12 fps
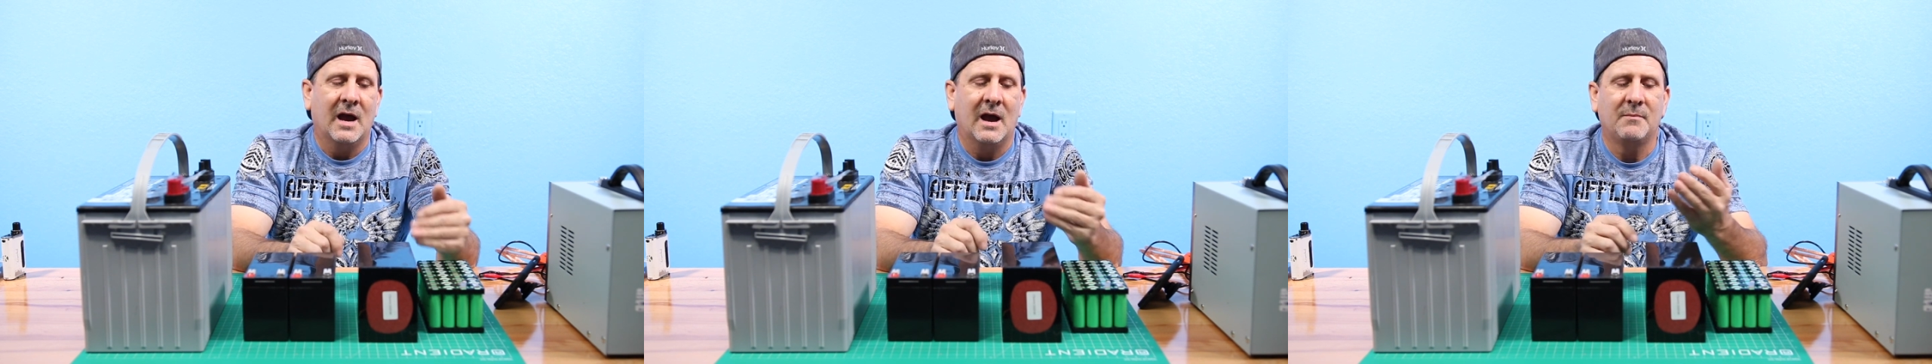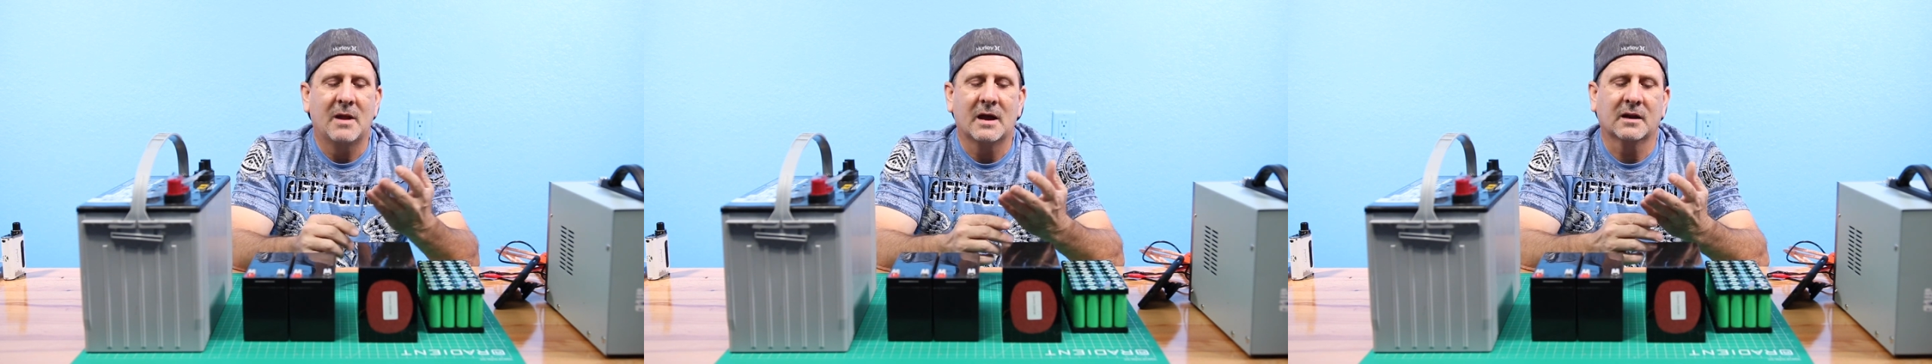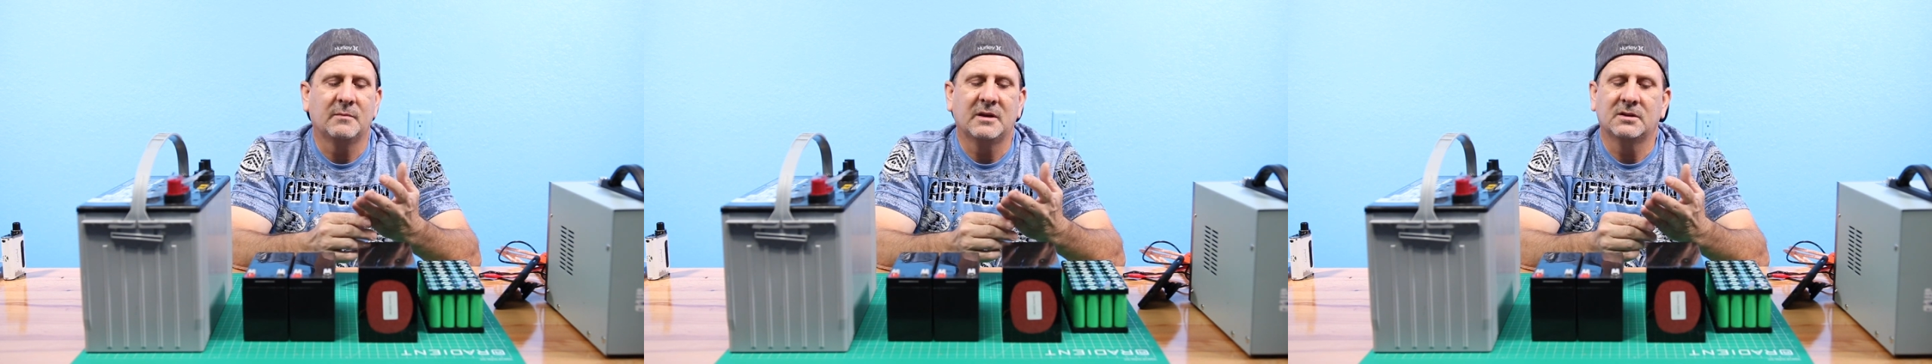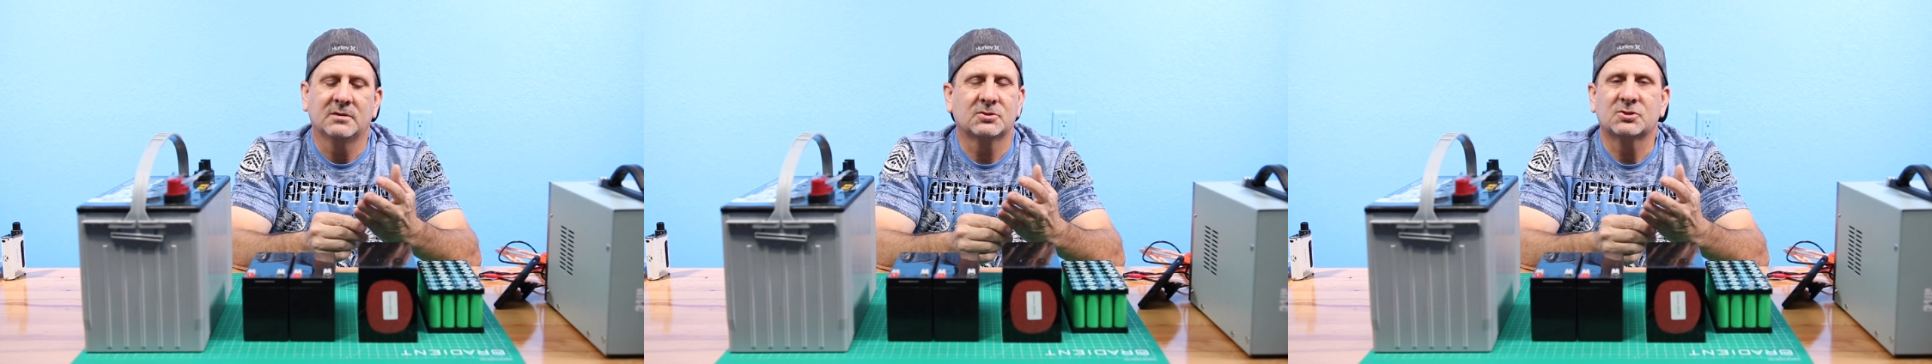I'm not going to
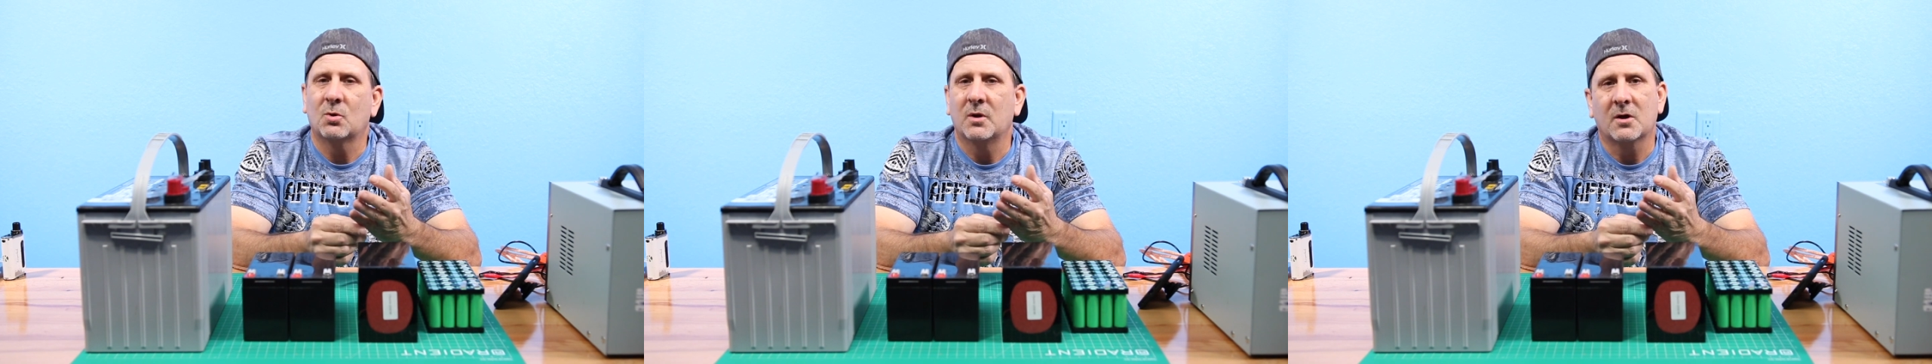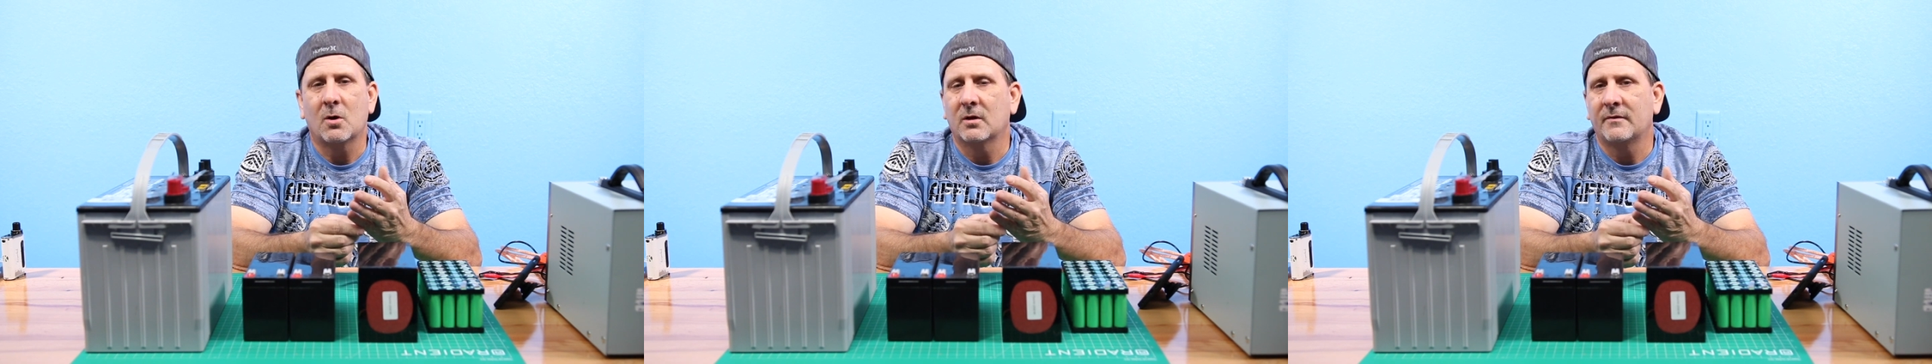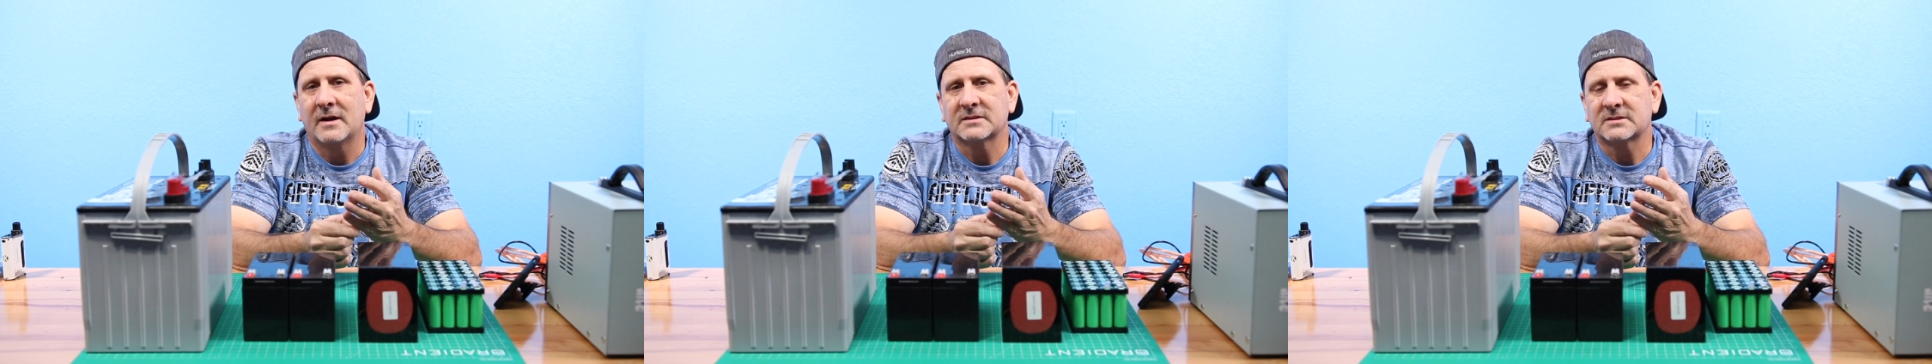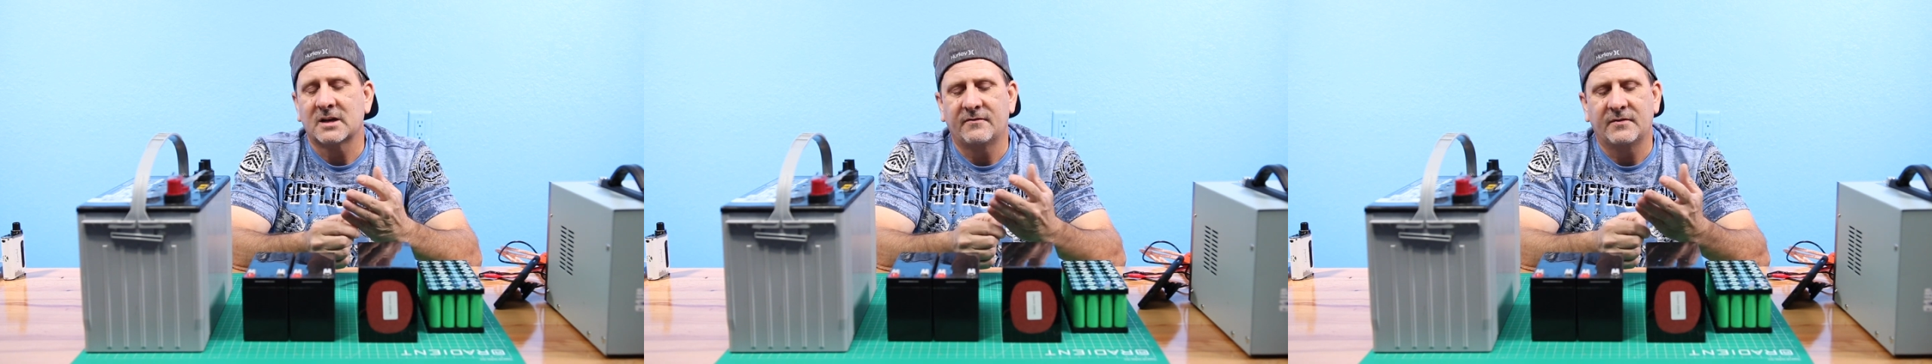be showing all of that
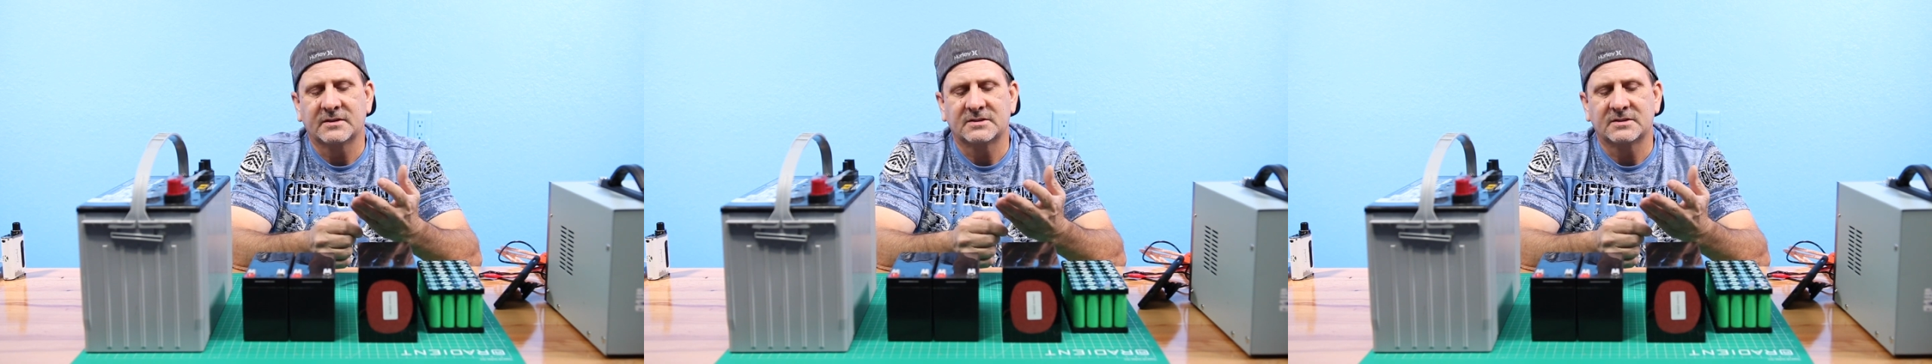stuff.